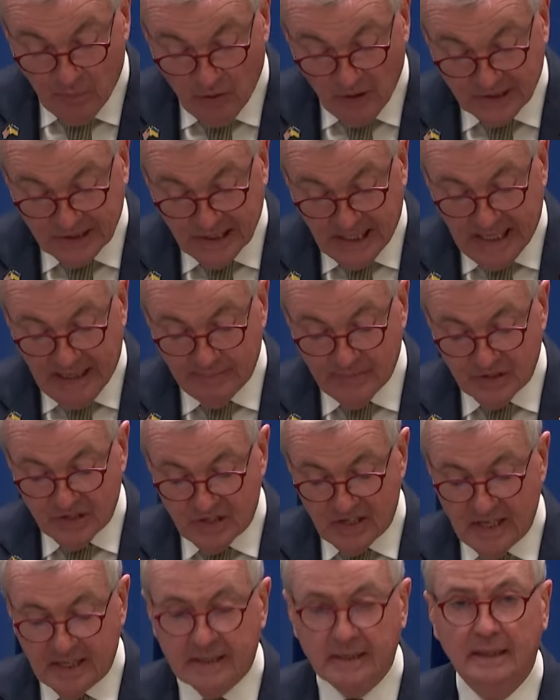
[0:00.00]
more time to
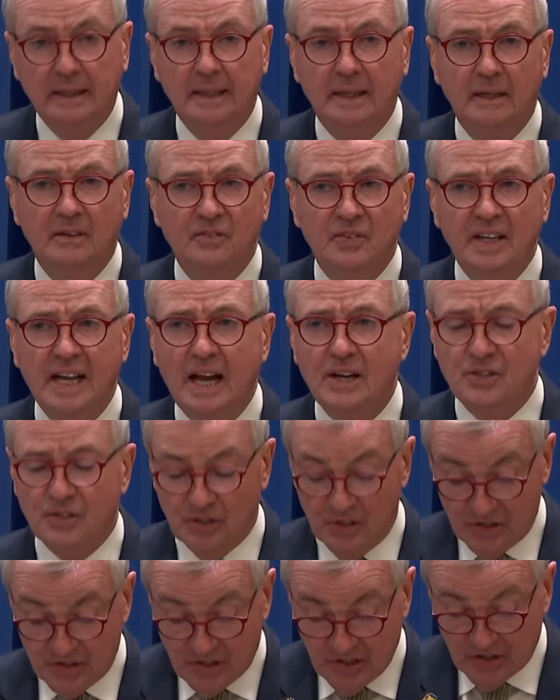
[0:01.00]
seek financial
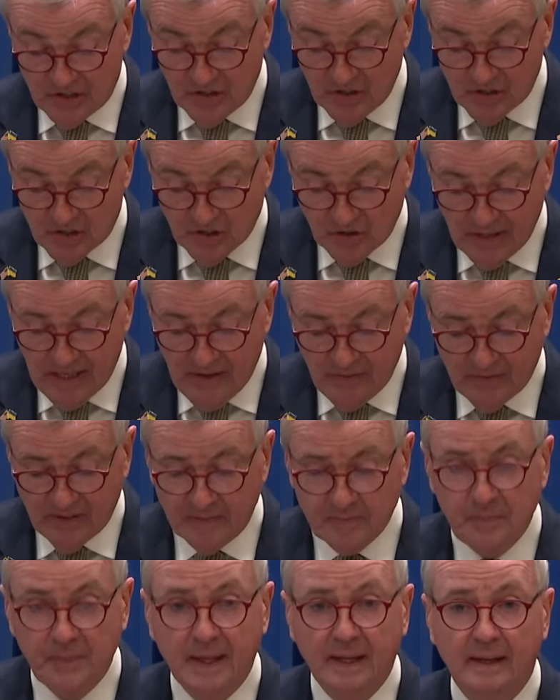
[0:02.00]
assistance or
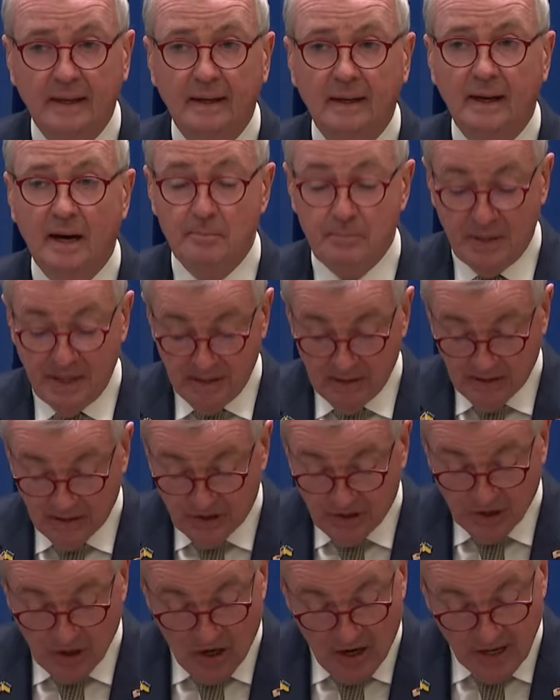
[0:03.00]
even appeal a
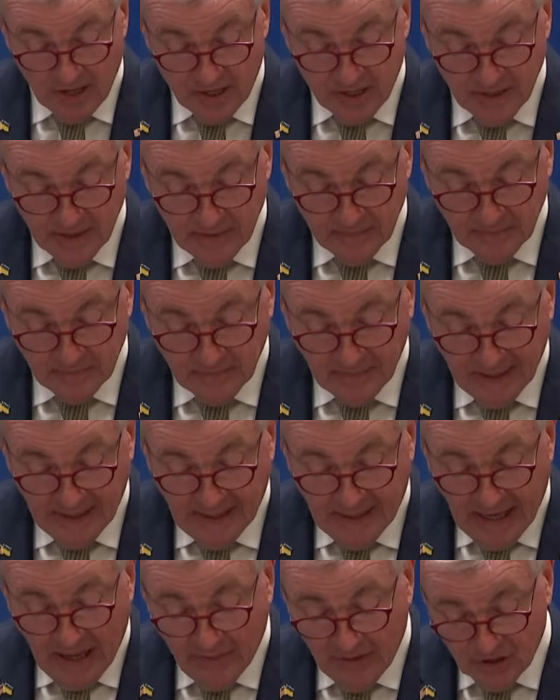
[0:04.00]
charge.
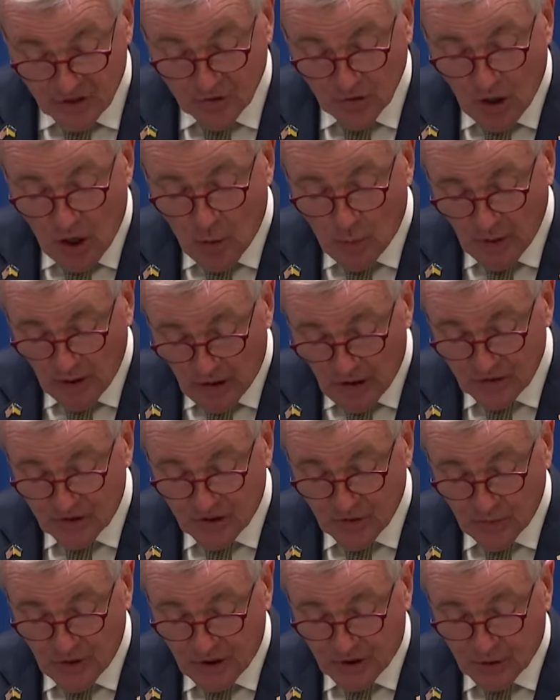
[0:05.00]
And this law will
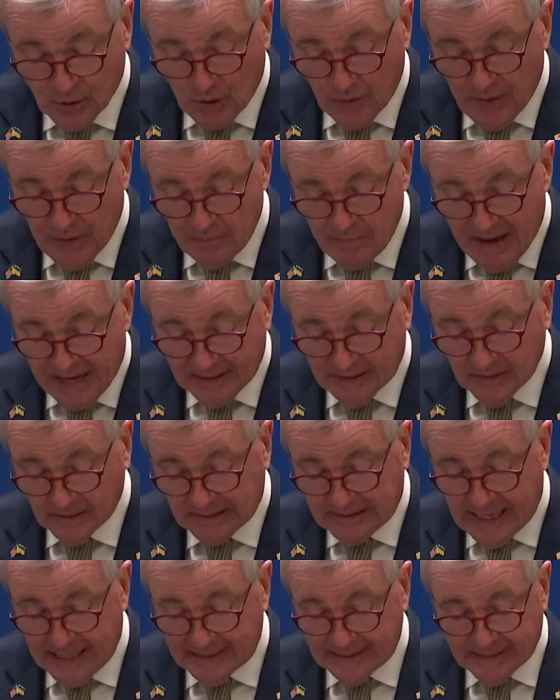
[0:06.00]
also ensure that medical
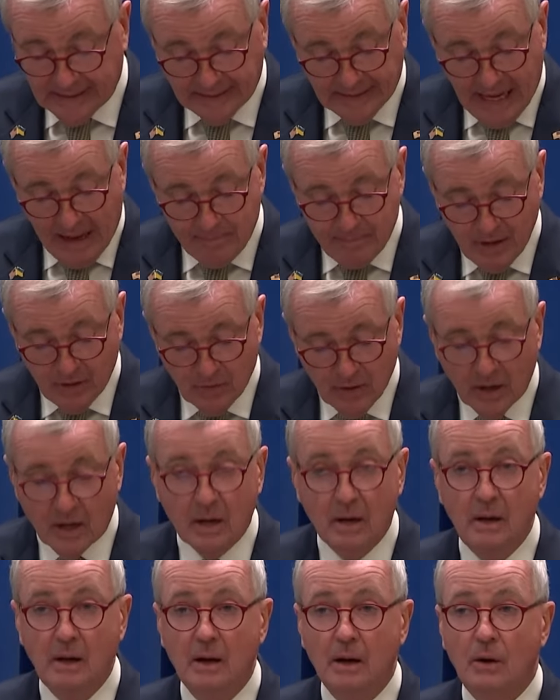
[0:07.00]
debt cannot be re
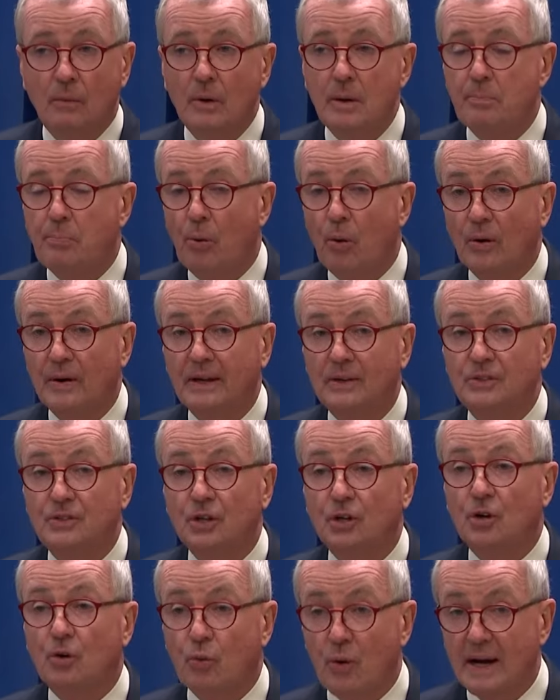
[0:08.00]
reported to
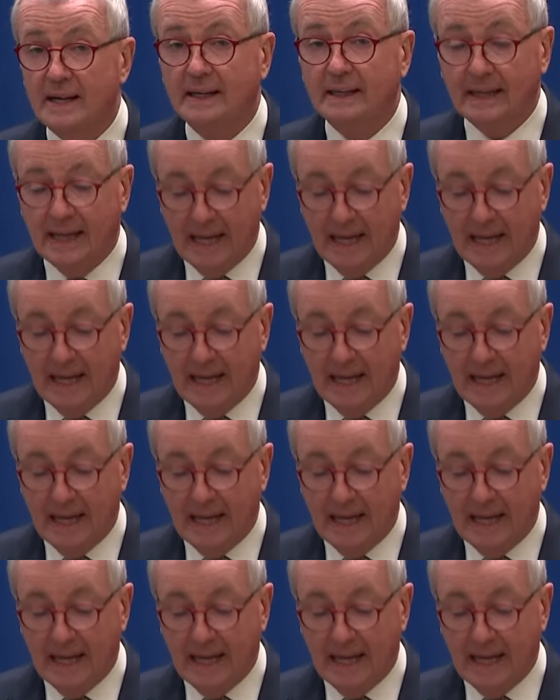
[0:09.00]
credit